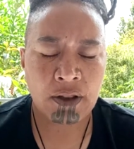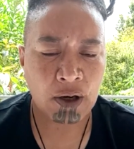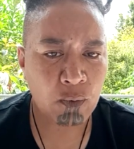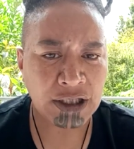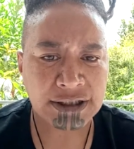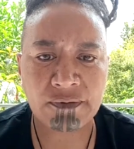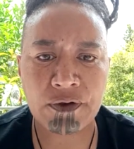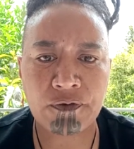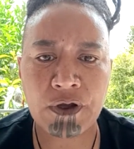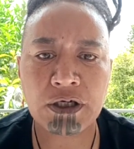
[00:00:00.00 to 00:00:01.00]
that once
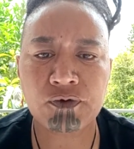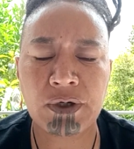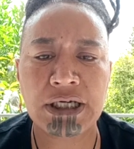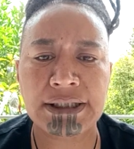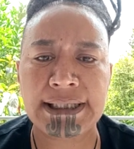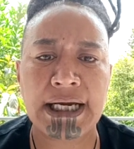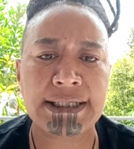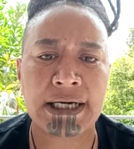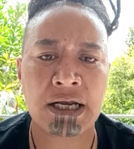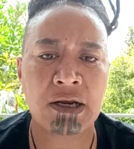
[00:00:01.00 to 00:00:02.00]
everything is
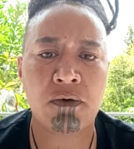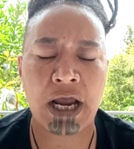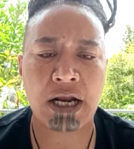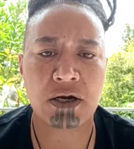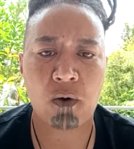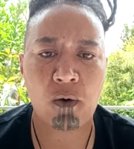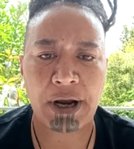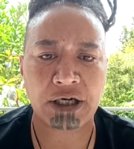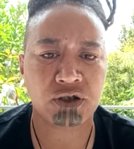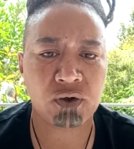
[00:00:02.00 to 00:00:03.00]
reinstated, he will hand it all
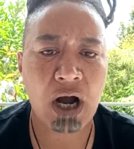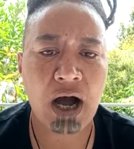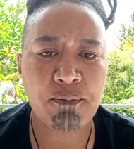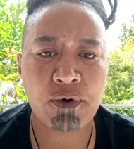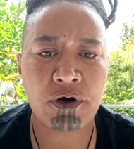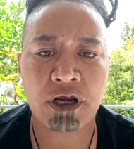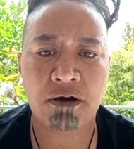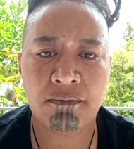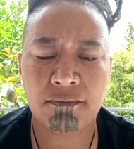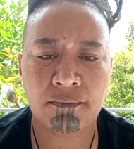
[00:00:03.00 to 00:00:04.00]
back to Ngāpuhi